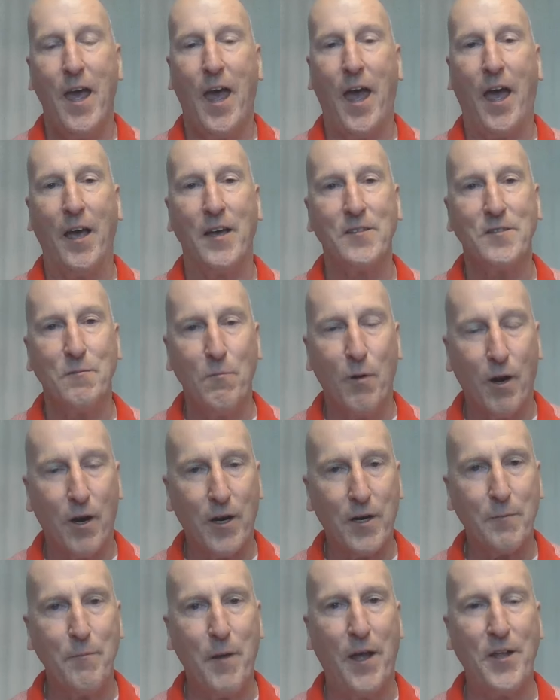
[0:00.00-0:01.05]
as
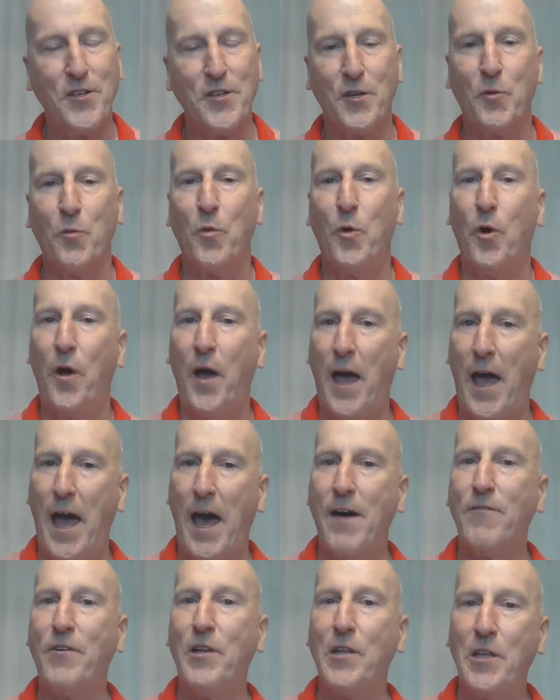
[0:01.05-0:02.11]
Mark mentioned, we'll
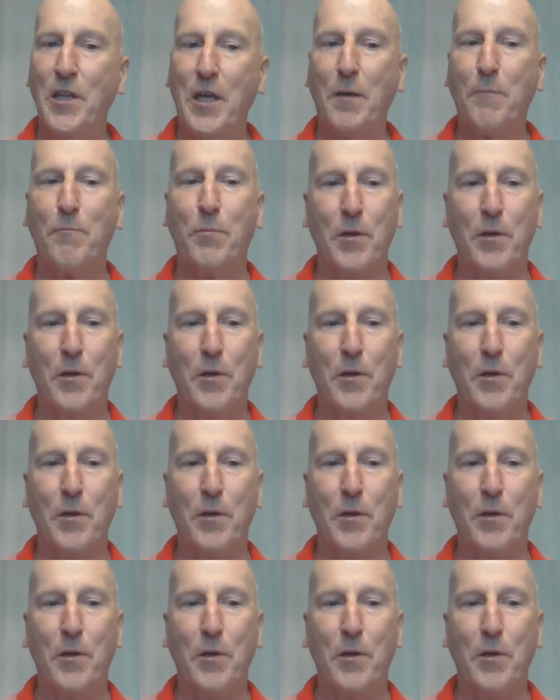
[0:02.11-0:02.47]
have a link